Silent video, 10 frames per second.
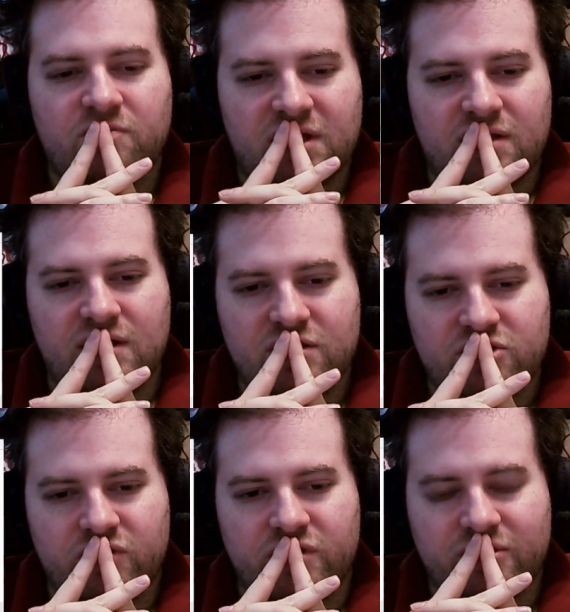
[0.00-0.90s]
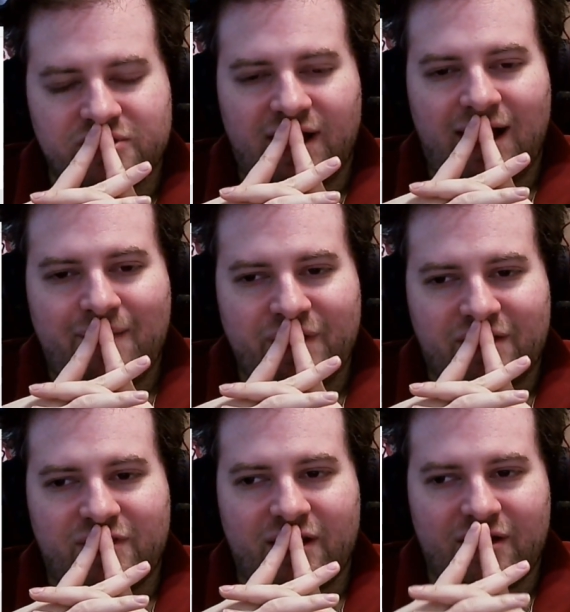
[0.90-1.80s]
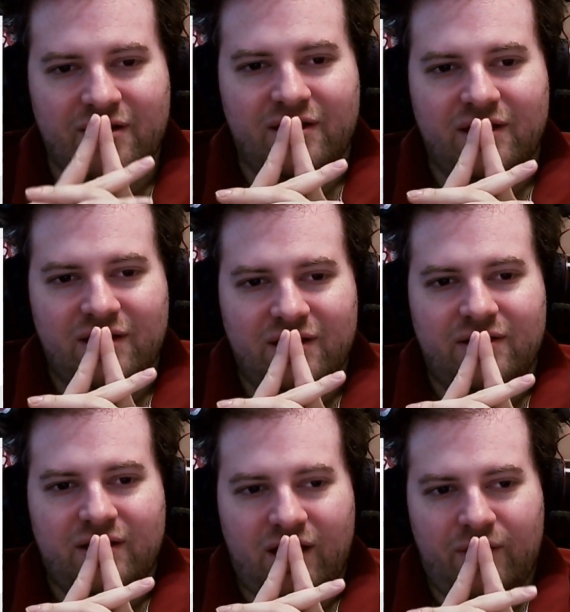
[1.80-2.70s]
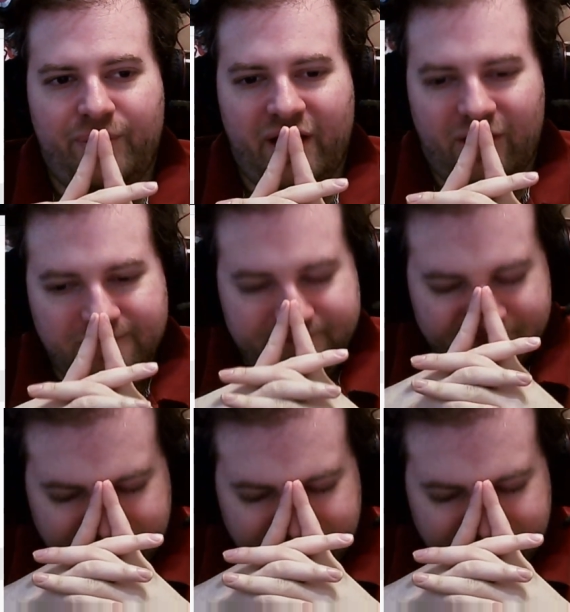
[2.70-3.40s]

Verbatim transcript: be its own little topic there about